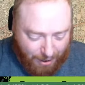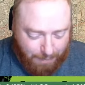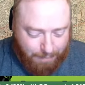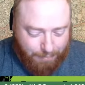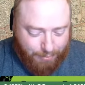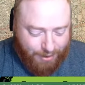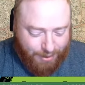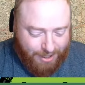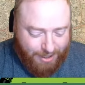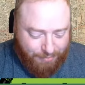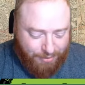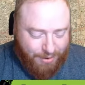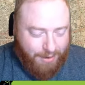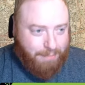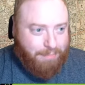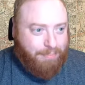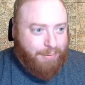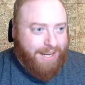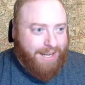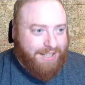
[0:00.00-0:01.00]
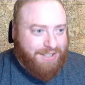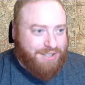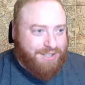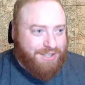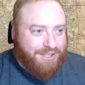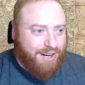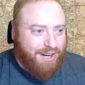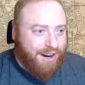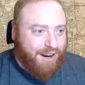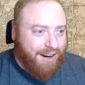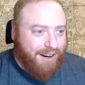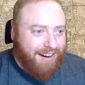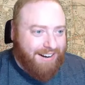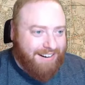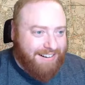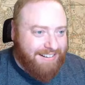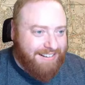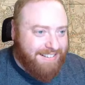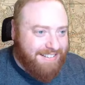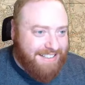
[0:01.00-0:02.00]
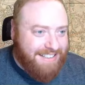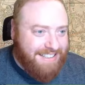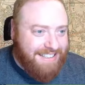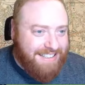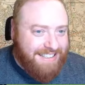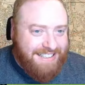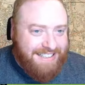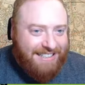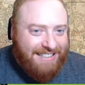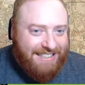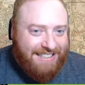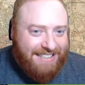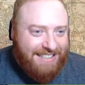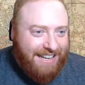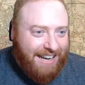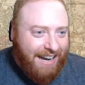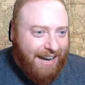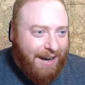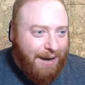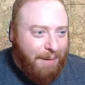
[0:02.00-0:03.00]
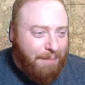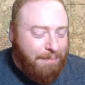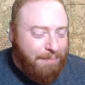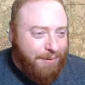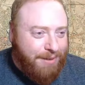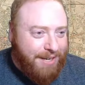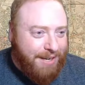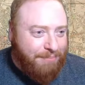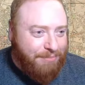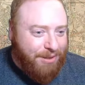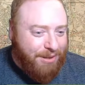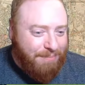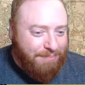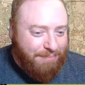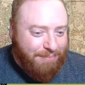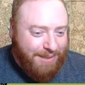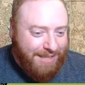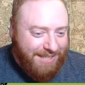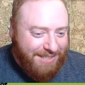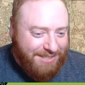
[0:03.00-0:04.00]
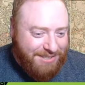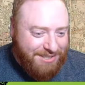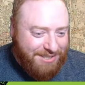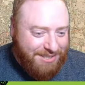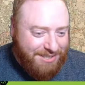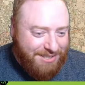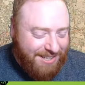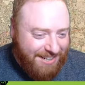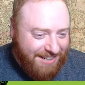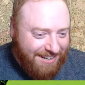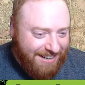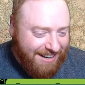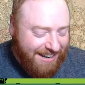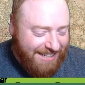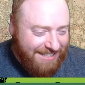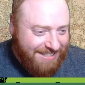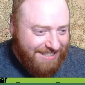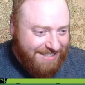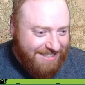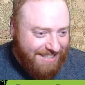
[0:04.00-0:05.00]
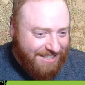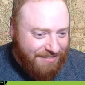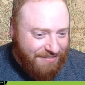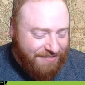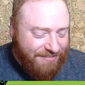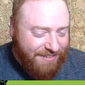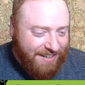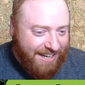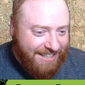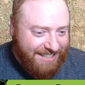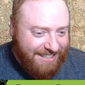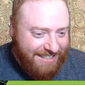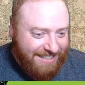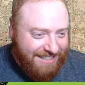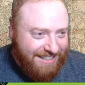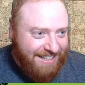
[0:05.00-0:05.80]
put up the picture. I'll put up the picture. I just need to find it.